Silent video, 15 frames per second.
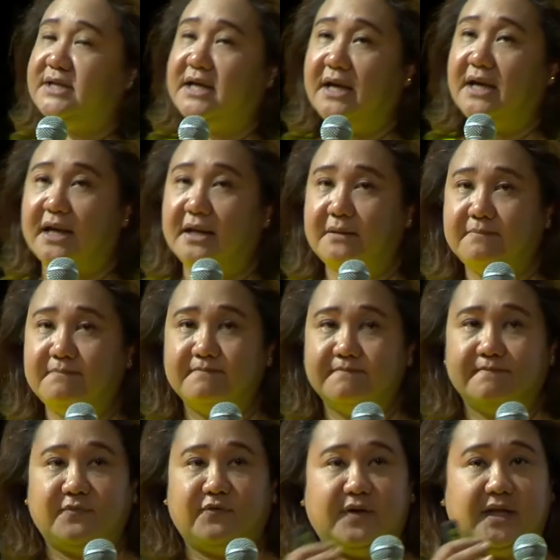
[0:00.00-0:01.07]
using and
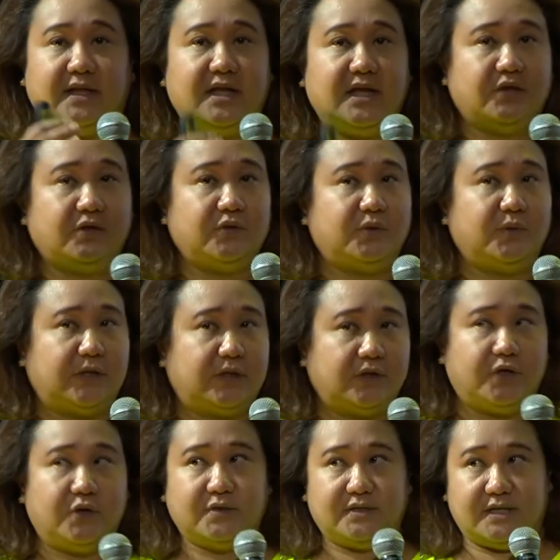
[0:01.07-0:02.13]
feeding it to
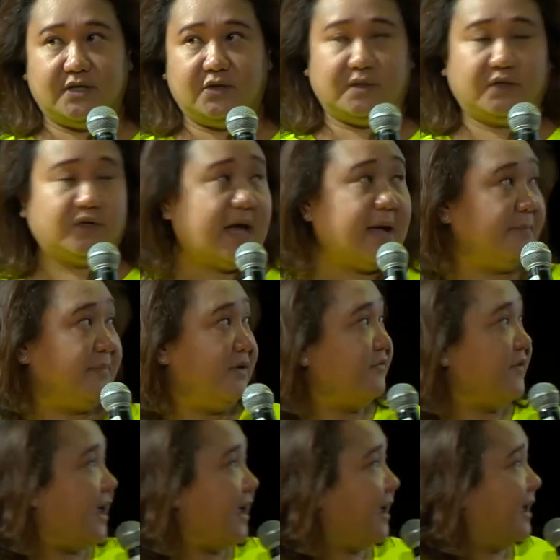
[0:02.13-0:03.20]
Twitter using Twitter
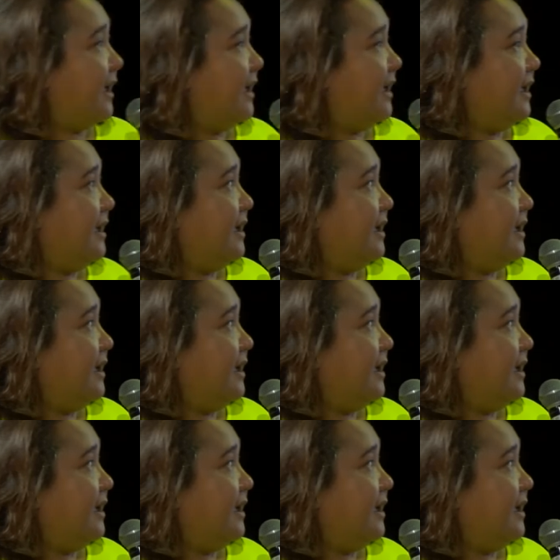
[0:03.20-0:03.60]
Amplify.